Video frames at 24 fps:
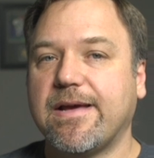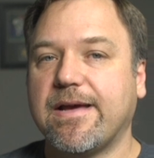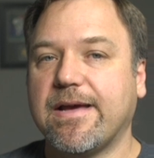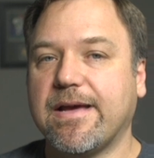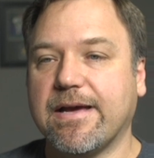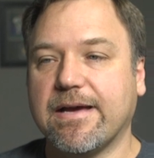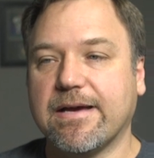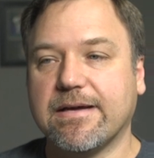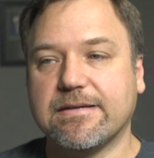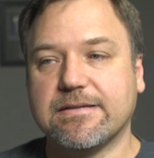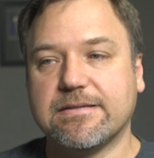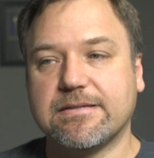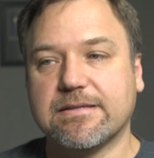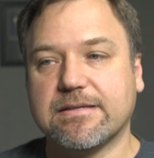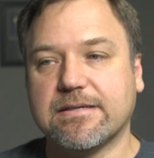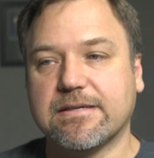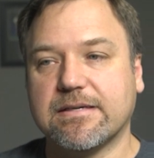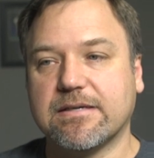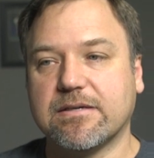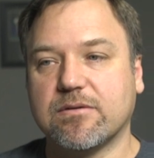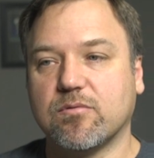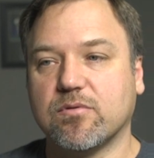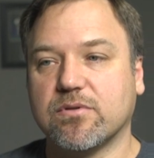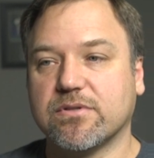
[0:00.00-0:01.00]
and
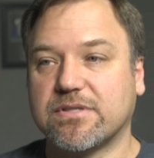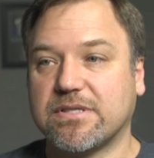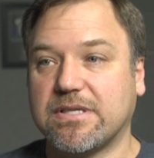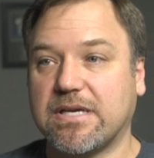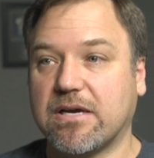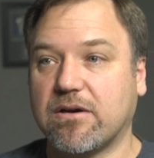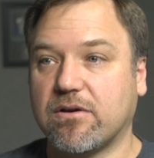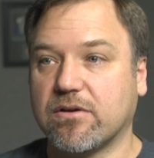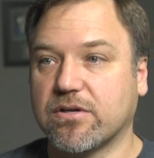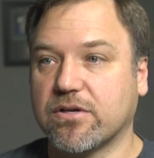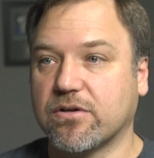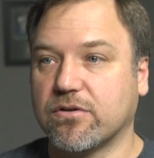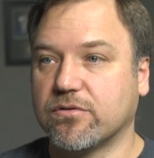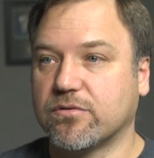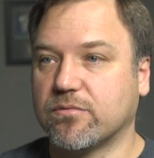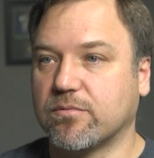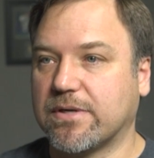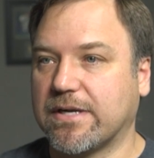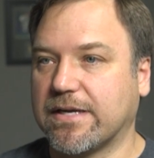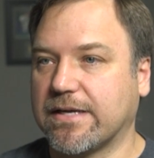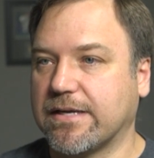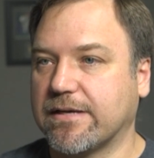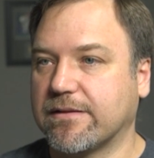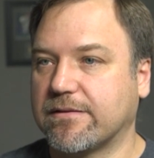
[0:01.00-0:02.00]
we'll see how it goes
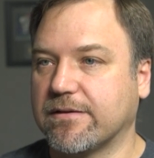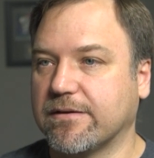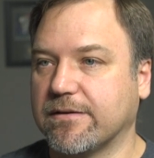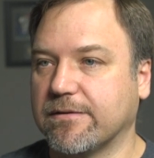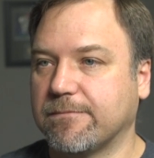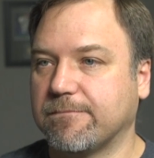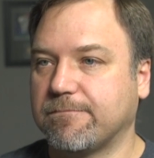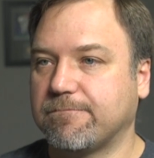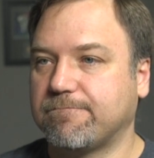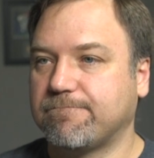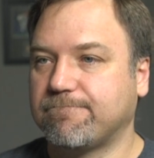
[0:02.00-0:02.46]
when I get there.